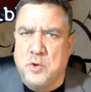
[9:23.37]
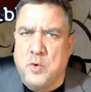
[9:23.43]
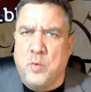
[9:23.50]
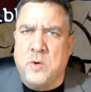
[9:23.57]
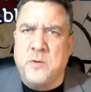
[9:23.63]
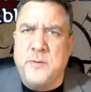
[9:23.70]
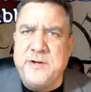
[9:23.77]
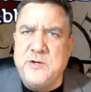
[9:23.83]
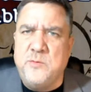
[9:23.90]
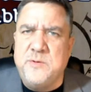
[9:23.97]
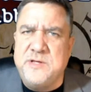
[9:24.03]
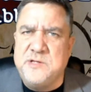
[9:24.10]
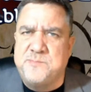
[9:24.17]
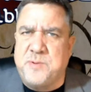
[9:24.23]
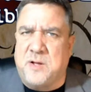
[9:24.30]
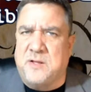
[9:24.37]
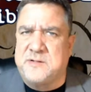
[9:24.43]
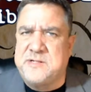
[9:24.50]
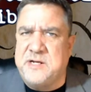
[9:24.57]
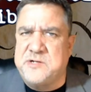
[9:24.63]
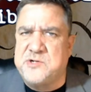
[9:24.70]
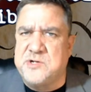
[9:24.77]
What do we do with these
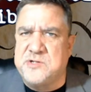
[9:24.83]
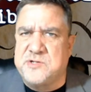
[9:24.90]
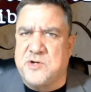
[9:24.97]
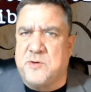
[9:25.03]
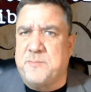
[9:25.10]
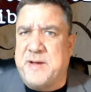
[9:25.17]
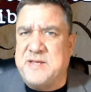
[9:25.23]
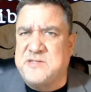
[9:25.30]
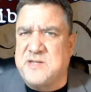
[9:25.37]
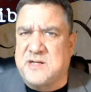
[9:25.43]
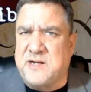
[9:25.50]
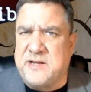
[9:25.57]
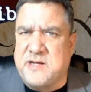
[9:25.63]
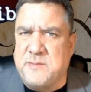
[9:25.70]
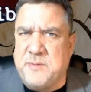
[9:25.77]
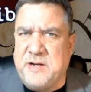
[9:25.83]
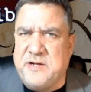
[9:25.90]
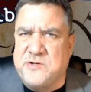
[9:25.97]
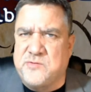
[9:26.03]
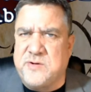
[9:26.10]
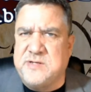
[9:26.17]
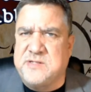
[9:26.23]
politicians that are basically
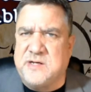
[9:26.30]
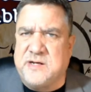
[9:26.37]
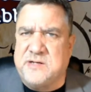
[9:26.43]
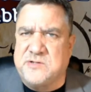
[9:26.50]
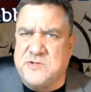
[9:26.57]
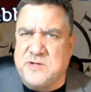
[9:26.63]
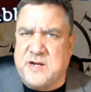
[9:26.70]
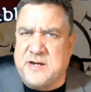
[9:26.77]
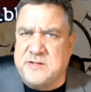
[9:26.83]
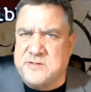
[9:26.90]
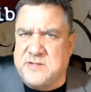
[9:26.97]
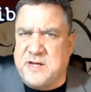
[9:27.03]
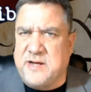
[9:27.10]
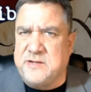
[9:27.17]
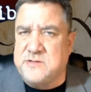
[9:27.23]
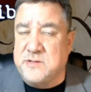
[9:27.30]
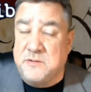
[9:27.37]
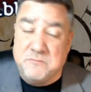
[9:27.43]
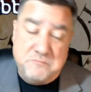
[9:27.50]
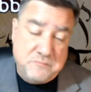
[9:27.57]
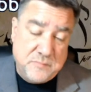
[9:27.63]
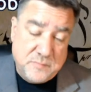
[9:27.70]
committing treason against the United States?
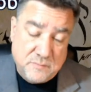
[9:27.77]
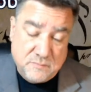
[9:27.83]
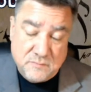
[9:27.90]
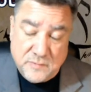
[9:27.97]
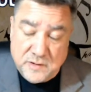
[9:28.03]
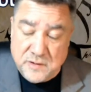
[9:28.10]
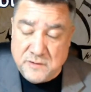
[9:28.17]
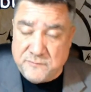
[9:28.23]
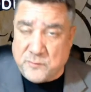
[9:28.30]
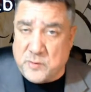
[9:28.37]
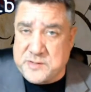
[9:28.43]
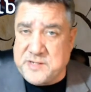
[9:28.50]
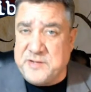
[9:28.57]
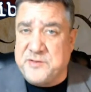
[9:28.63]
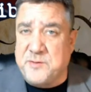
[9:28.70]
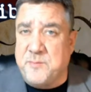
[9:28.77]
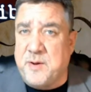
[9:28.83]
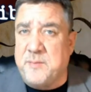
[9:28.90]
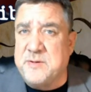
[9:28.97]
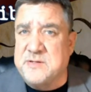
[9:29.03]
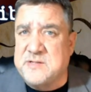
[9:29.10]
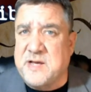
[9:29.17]
14th
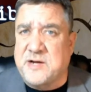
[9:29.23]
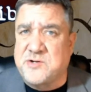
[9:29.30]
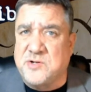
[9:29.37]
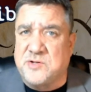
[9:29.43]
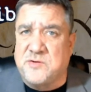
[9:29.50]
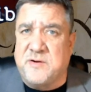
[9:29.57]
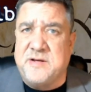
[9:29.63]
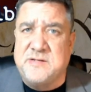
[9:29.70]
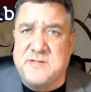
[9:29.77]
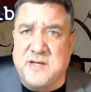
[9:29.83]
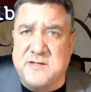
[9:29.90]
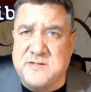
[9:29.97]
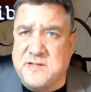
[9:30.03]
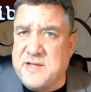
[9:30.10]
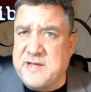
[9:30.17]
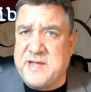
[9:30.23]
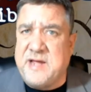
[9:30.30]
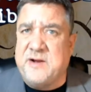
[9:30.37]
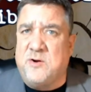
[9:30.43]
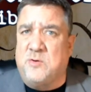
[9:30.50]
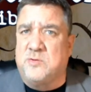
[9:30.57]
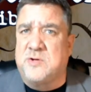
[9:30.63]
Amendment, Section 3 says that they
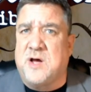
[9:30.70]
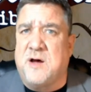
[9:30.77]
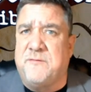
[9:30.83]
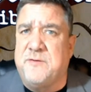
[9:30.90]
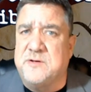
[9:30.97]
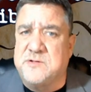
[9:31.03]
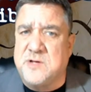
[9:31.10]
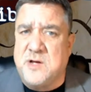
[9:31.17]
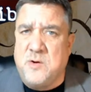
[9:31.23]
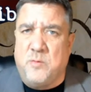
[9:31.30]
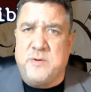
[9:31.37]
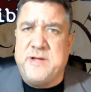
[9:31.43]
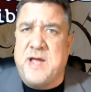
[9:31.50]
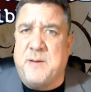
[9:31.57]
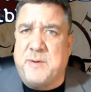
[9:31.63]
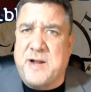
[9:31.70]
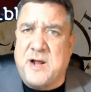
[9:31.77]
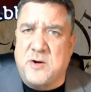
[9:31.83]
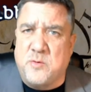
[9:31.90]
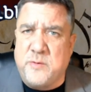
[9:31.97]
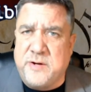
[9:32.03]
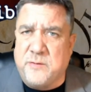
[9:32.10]
can't hold office. Well, yeah, but
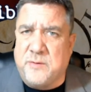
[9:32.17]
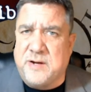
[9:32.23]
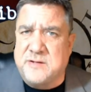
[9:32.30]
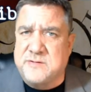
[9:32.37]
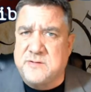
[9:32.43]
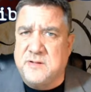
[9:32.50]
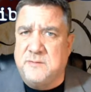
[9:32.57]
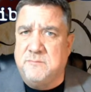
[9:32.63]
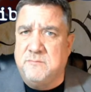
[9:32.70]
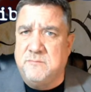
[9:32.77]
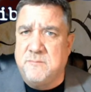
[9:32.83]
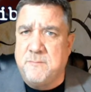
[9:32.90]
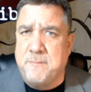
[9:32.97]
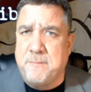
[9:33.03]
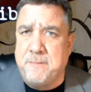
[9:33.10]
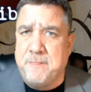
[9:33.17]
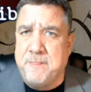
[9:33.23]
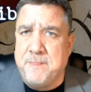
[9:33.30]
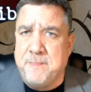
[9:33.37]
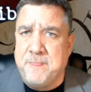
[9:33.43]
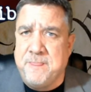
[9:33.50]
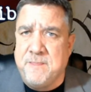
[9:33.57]
how do we arrest them?
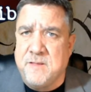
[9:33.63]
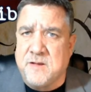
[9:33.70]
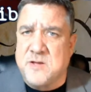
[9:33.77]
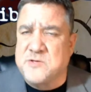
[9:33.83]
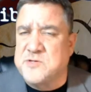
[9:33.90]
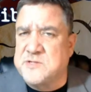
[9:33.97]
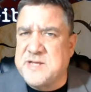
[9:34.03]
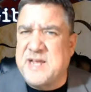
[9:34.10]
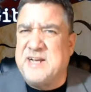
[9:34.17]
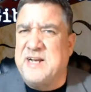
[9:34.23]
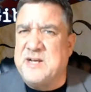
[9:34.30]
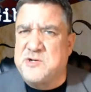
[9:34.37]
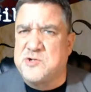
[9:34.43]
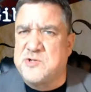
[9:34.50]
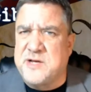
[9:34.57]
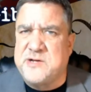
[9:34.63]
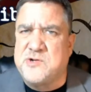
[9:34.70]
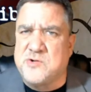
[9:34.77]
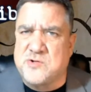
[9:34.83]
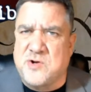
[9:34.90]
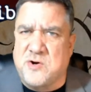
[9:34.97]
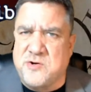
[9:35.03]
Because the state
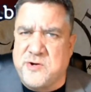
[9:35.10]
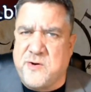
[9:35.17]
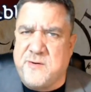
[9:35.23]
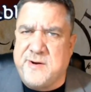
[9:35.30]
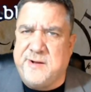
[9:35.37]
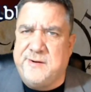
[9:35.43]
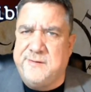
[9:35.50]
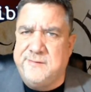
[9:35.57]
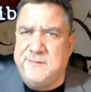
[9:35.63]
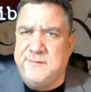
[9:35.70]
legislatures aren't doing it.